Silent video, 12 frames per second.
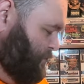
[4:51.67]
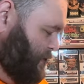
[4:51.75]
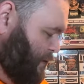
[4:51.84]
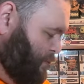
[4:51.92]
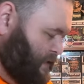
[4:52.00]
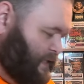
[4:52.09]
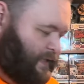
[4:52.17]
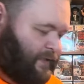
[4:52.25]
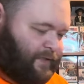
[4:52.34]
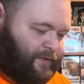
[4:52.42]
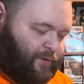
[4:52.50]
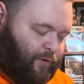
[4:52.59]
I want to see the
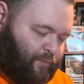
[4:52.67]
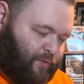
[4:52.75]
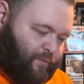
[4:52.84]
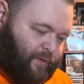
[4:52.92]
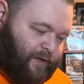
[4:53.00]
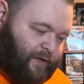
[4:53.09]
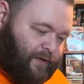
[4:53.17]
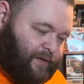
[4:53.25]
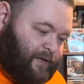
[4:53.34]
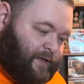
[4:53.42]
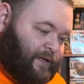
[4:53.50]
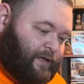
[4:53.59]
skull move. We got
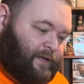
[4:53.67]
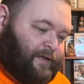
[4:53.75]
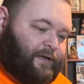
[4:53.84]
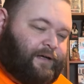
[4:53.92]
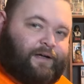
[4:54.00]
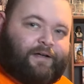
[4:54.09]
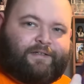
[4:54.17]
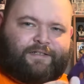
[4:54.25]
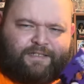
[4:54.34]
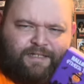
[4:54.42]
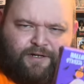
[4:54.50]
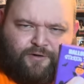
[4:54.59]

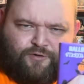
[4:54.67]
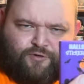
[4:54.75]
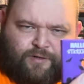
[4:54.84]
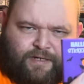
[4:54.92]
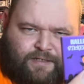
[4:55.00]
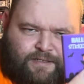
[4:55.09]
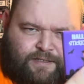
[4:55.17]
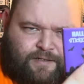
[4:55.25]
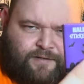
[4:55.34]
sticker treats.